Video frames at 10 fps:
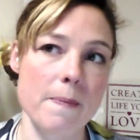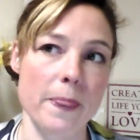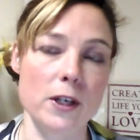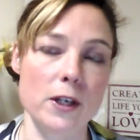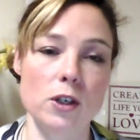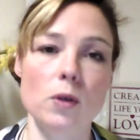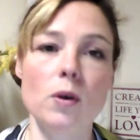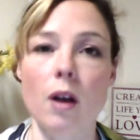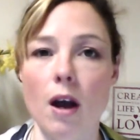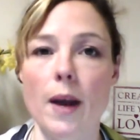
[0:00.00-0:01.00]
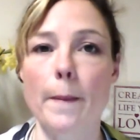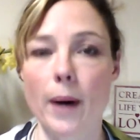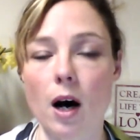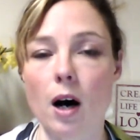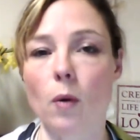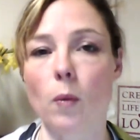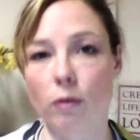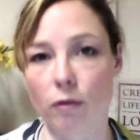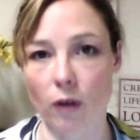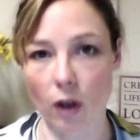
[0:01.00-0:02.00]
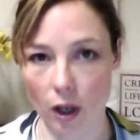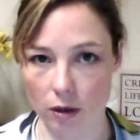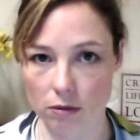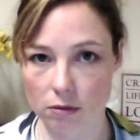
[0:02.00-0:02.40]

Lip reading: the new client part will follow.